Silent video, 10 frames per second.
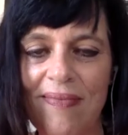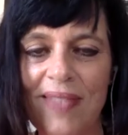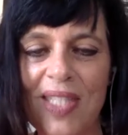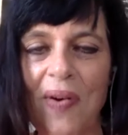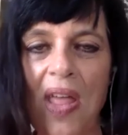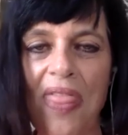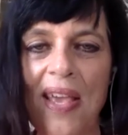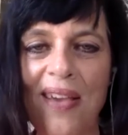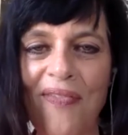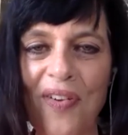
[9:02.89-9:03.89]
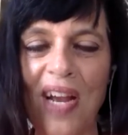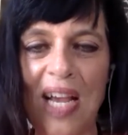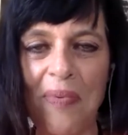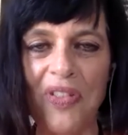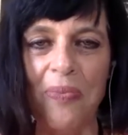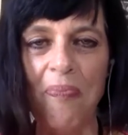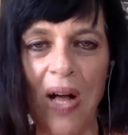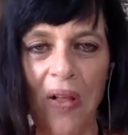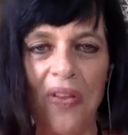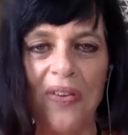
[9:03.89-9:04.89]
So I think if you're able to
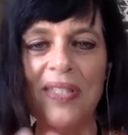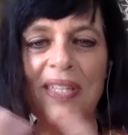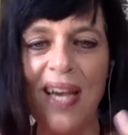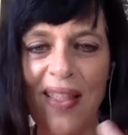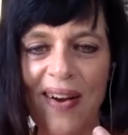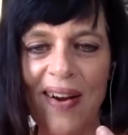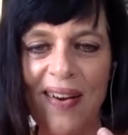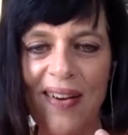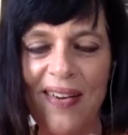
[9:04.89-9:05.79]
meld those together,